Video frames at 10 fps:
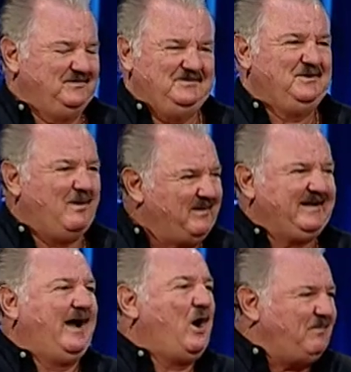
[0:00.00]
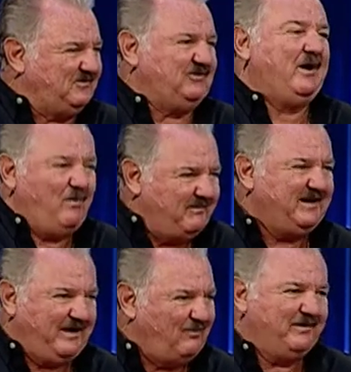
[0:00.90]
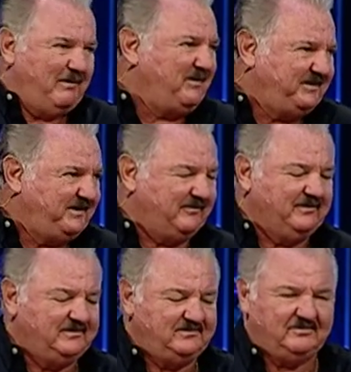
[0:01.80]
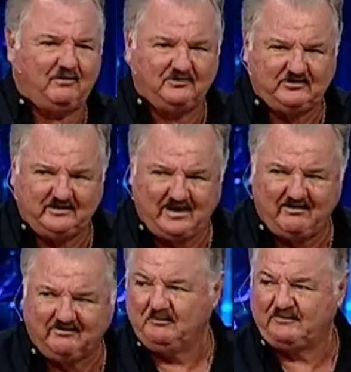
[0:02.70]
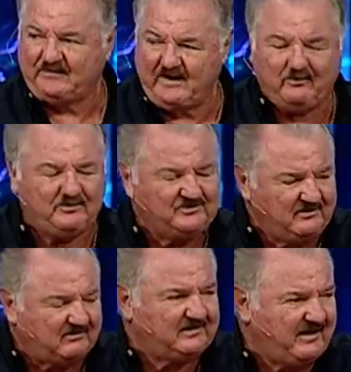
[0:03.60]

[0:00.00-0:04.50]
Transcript: you want me to go, but you don't want me to go? What do you want me to do? He said, I want you to go. But Pharaoh is not